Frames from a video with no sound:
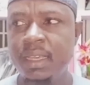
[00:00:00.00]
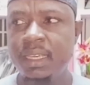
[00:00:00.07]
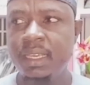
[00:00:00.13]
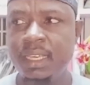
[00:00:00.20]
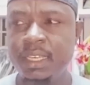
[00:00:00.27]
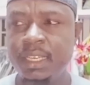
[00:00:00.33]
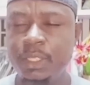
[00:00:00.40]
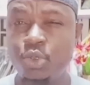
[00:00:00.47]

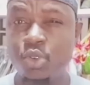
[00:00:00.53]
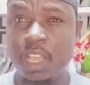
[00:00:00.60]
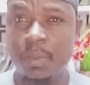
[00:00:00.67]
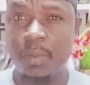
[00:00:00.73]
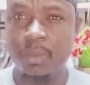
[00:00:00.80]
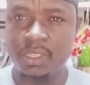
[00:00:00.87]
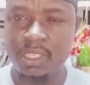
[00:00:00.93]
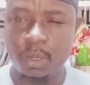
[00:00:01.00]
He took a
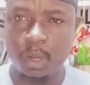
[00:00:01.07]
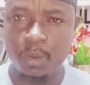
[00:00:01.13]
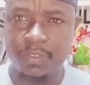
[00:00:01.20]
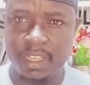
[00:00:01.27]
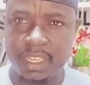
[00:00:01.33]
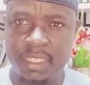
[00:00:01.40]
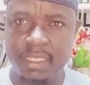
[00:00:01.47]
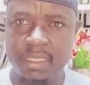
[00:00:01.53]
morsel
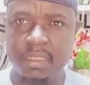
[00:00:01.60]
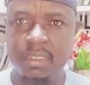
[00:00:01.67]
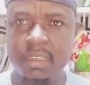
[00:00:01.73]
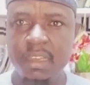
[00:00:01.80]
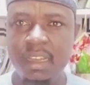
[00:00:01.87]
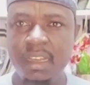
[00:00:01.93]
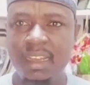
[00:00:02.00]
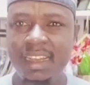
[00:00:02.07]
of it
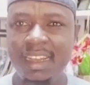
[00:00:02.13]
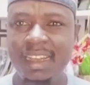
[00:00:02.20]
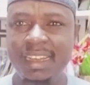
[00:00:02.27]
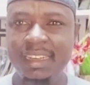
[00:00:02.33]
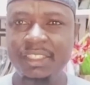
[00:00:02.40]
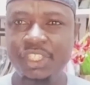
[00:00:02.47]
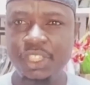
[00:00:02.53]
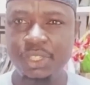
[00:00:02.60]

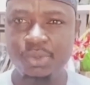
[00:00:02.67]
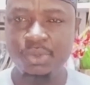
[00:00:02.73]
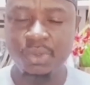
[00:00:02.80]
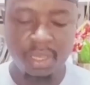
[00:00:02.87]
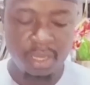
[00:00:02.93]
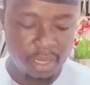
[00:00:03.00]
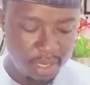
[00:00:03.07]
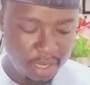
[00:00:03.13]
and chew,
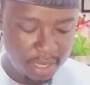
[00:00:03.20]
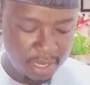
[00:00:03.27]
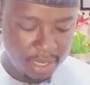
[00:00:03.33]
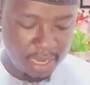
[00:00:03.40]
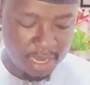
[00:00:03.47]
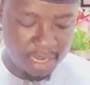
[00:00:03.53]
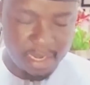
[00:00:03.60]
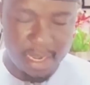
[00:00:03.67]

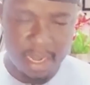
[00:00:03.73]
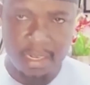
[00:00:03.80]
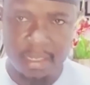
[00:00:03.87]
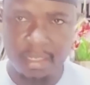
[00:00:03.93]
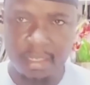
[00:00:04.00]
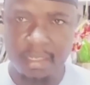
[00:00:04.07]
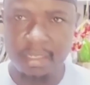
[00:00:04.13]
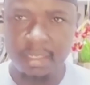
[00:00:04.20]
and
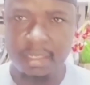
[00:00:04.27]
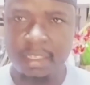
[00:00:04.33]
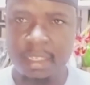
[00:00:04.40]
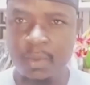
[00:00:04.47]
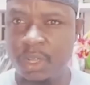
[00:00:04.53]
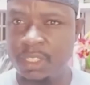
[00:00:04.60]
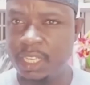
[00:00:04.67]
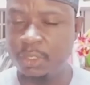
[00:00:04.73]
then
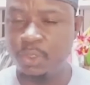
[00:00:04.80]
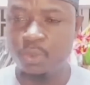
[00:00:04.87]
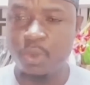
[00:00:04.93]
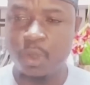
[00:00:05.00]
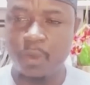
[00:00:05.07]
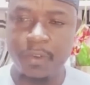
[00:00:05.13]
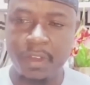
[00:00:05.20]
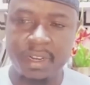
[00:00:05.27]
he wanted to
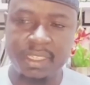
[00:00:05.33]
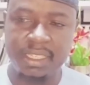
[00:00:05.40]
go for it